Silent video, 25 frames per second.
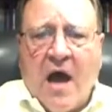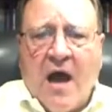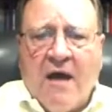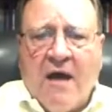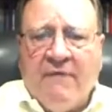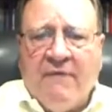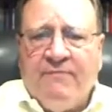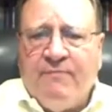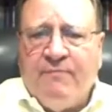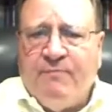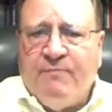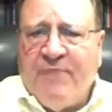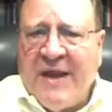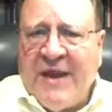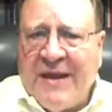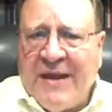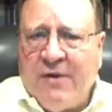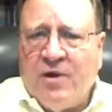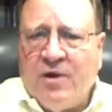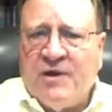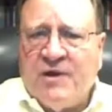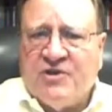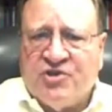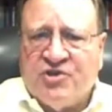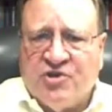of
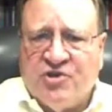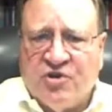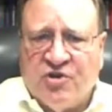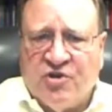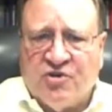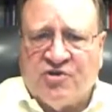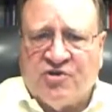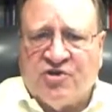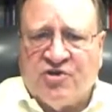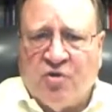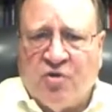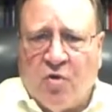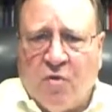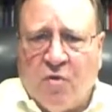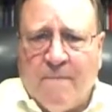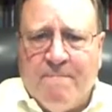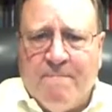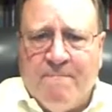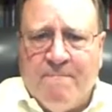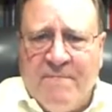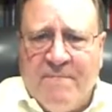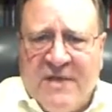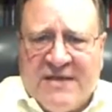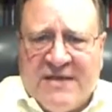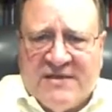parachurch
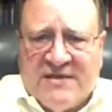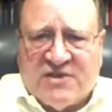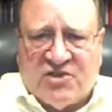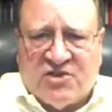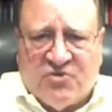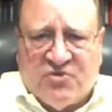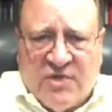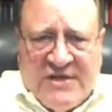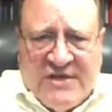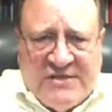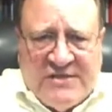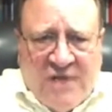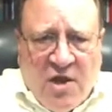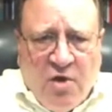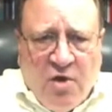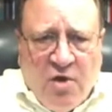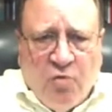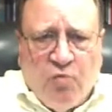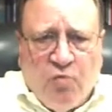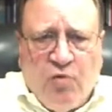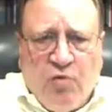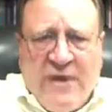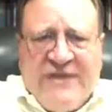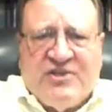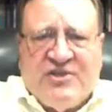ministries
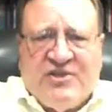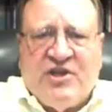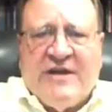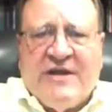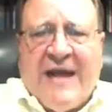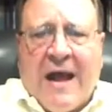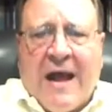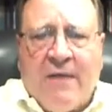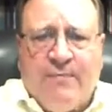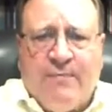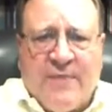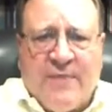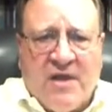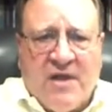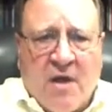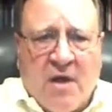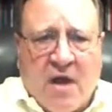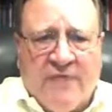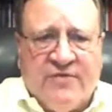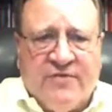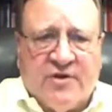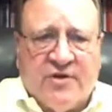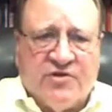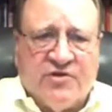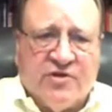reaching out
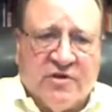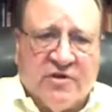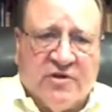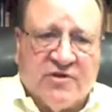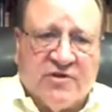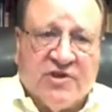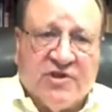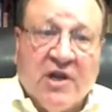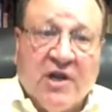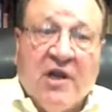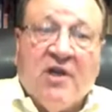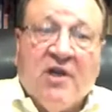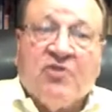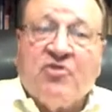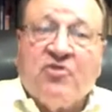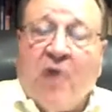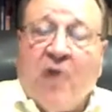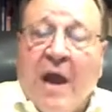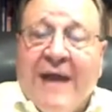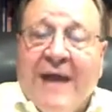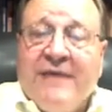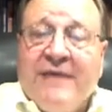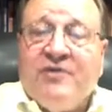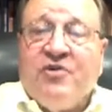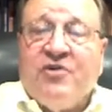beyond the church,
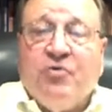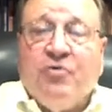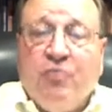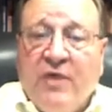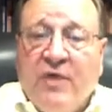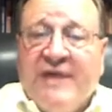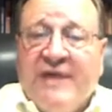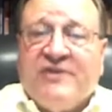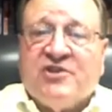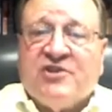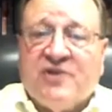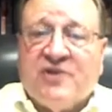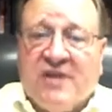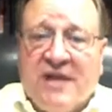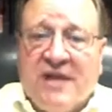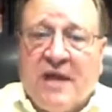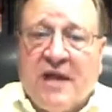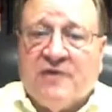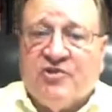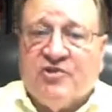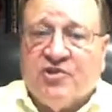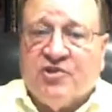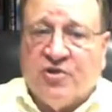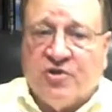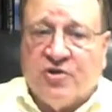trying to reach the
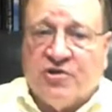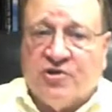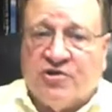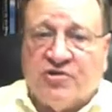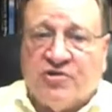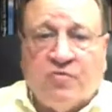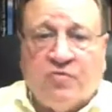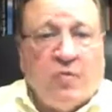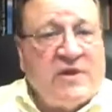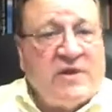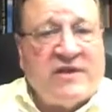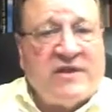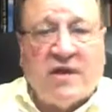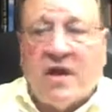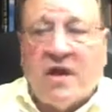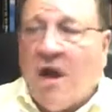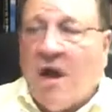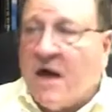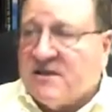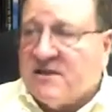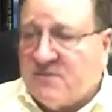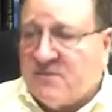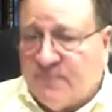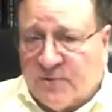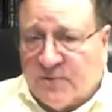unchurched with the
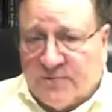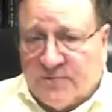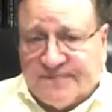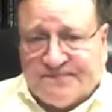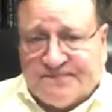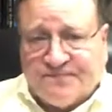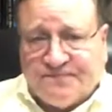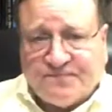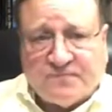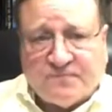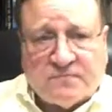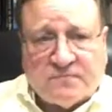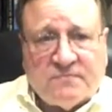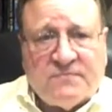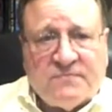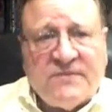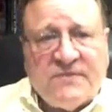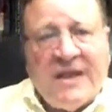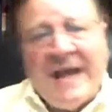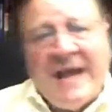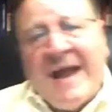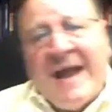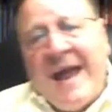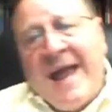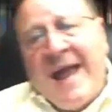gospel
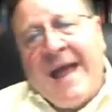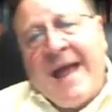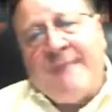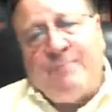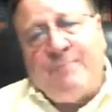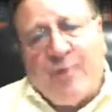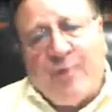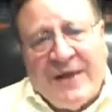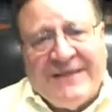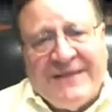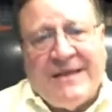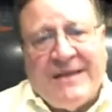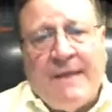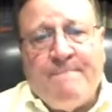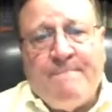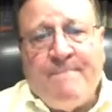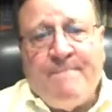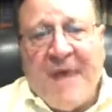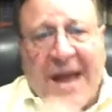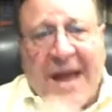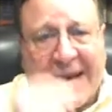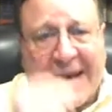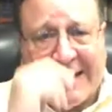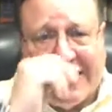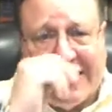and bring them
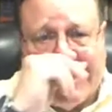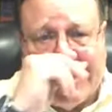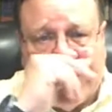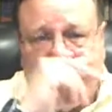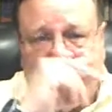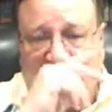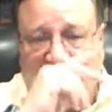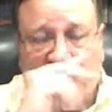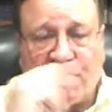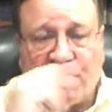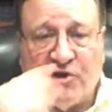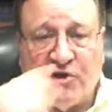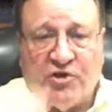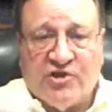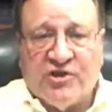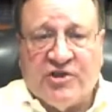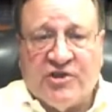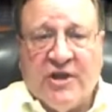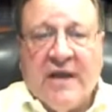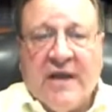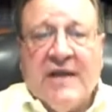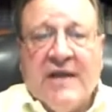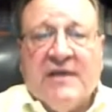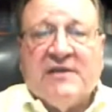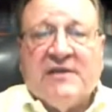back into the
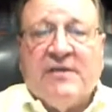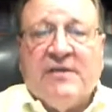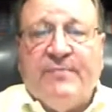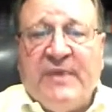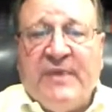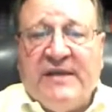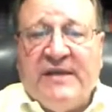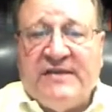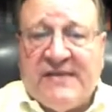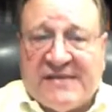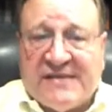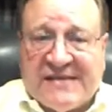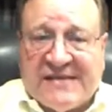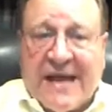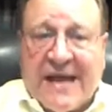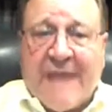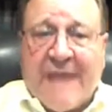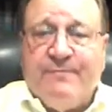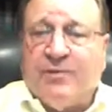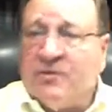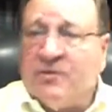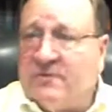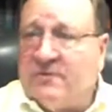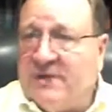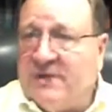church to be
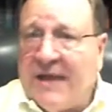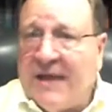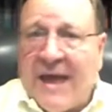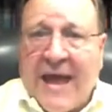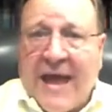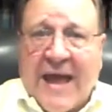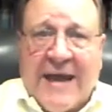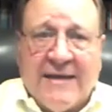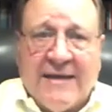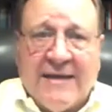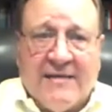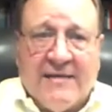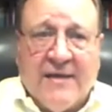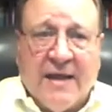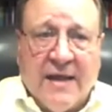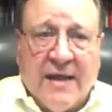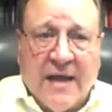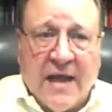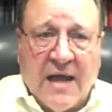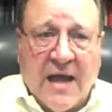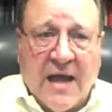discipled and